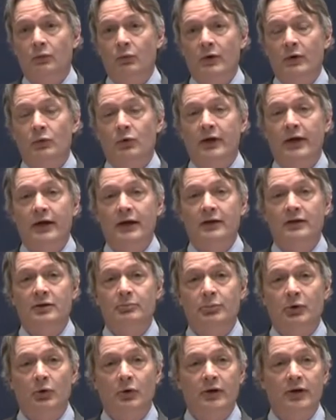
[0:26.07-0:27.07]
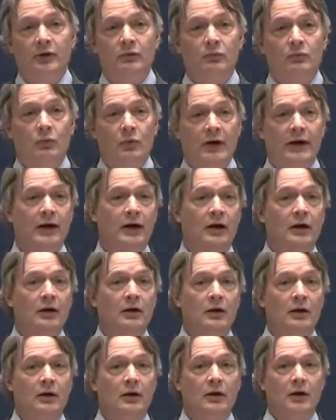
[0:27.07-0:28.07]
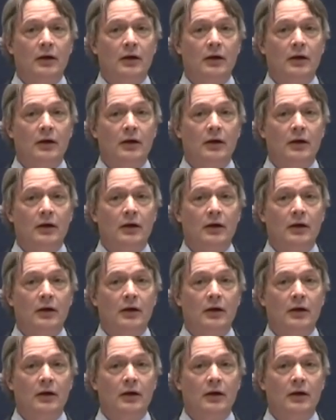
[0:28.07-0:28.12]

We were hitting the point where